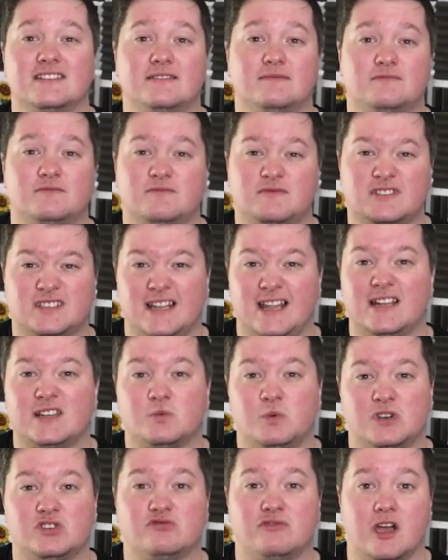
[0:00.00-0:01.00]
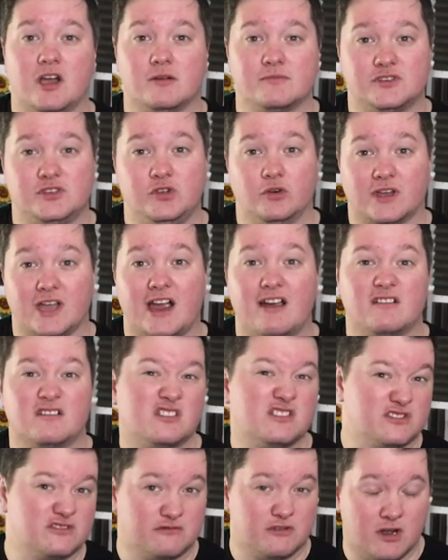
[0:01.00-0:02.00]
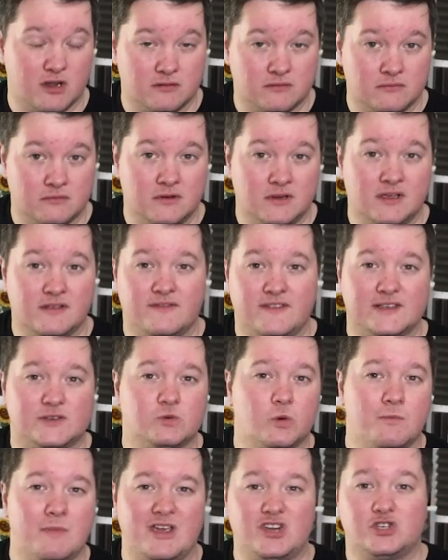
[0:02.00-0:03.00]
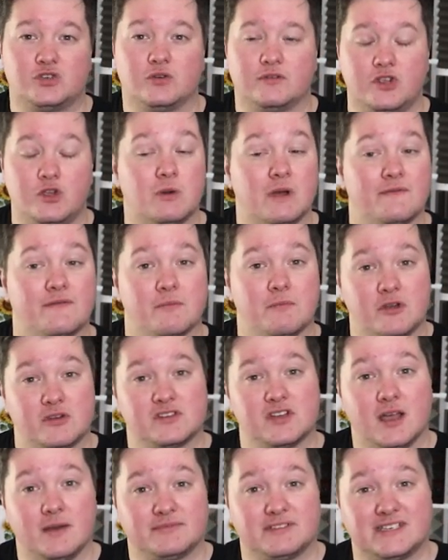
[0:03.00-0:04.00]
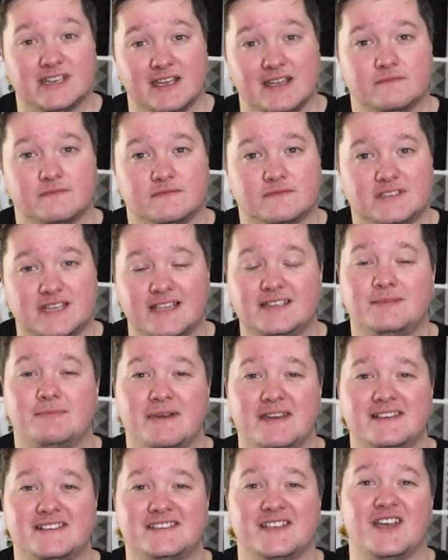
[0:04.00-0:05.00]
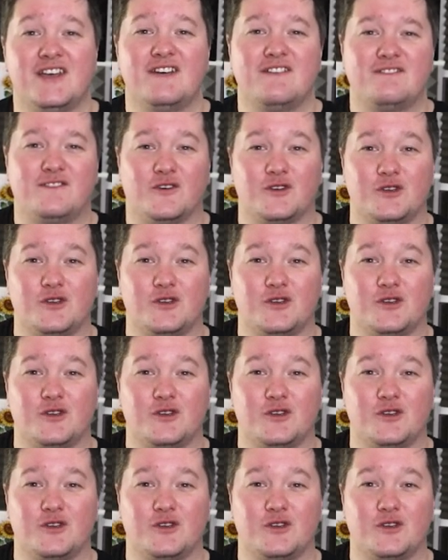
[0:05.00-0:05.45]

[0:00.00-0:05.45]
select which realms your characters are on. This will make sure that you have the most up-to-date database for your